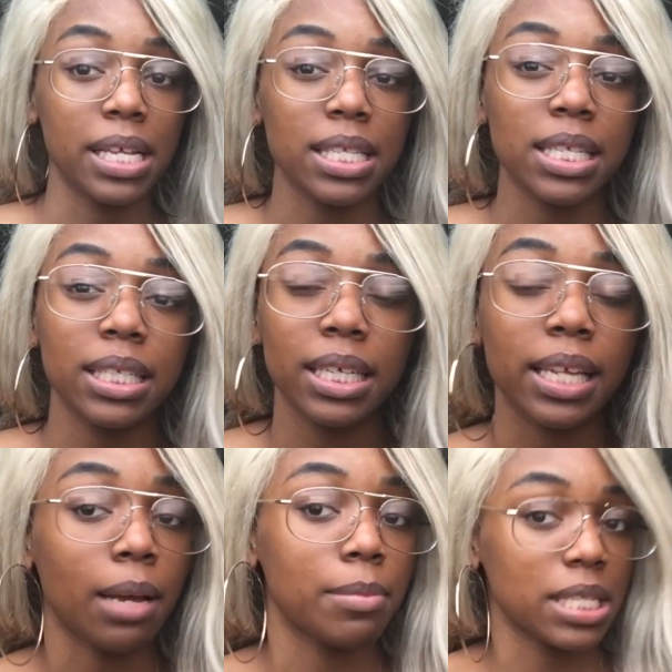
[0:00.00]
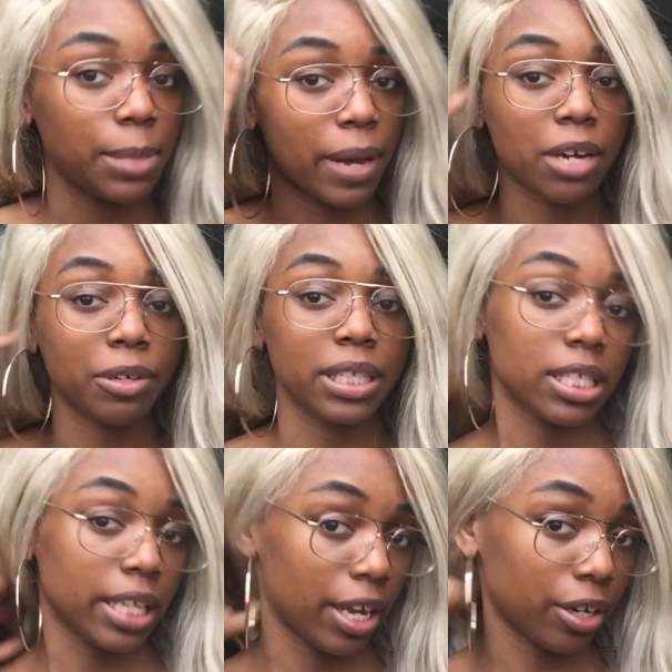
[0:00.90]
Basically, like I'm inspiring
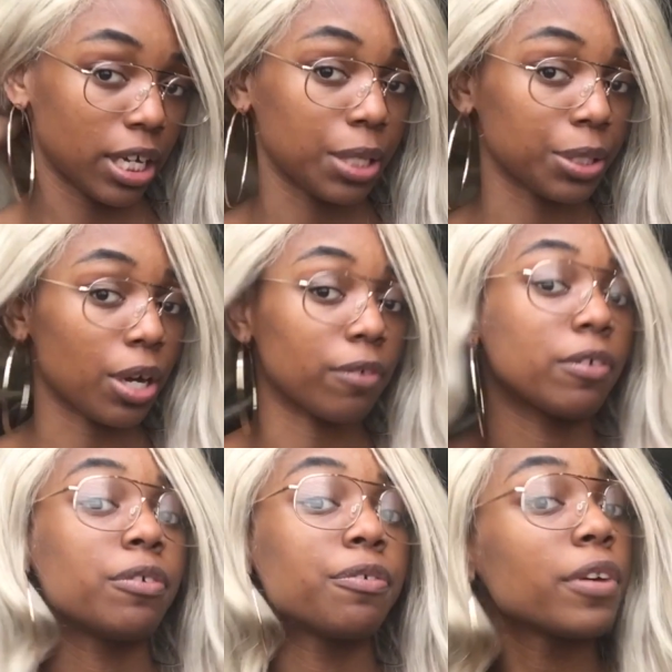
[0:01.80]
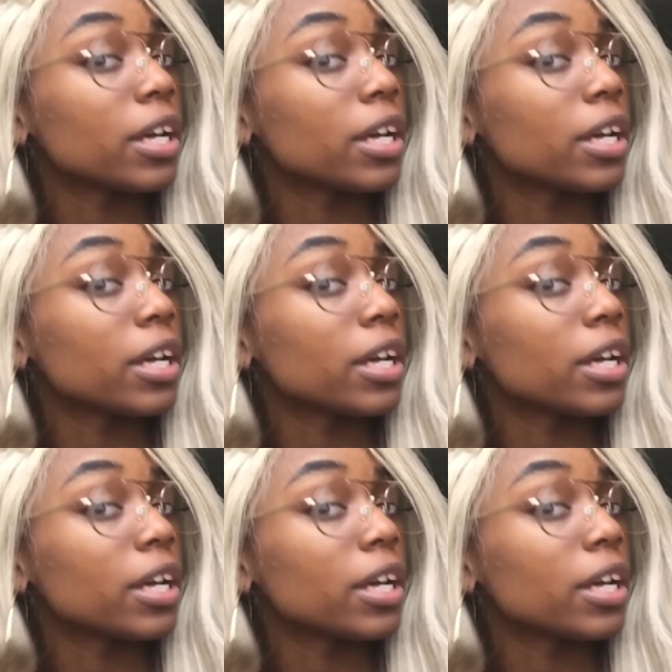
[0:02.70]
this hair color off of